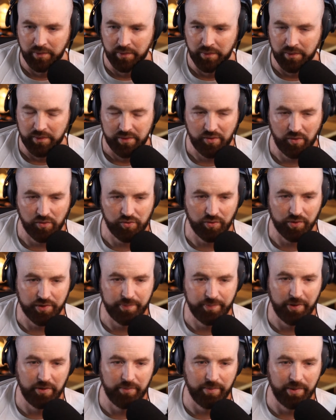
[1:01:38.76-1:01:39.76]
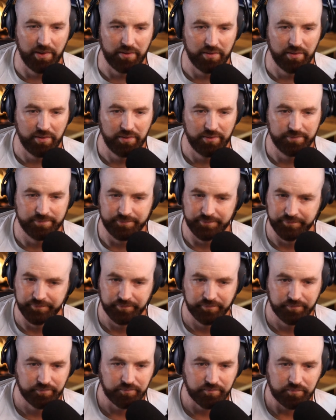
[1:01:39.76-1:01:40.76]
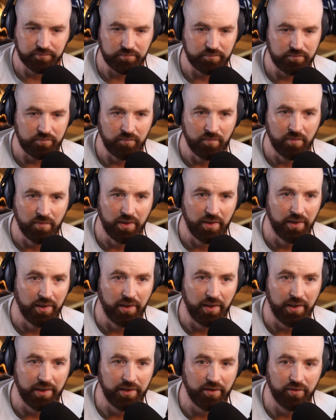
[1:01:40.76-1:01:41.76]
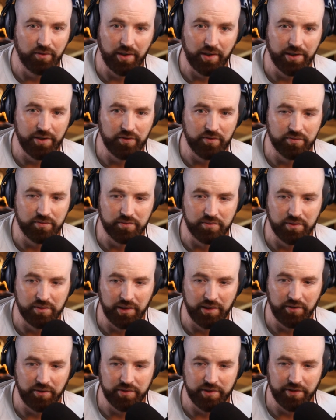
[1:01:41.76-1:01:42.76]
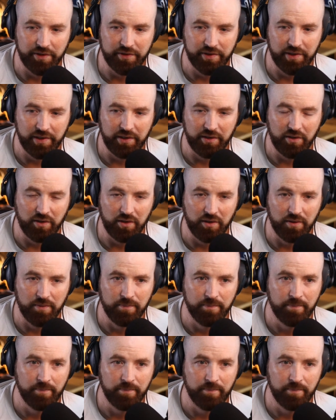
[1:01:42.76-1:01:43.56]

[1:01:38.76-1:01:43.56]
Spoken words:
Social experiment. I don't doubt that at all.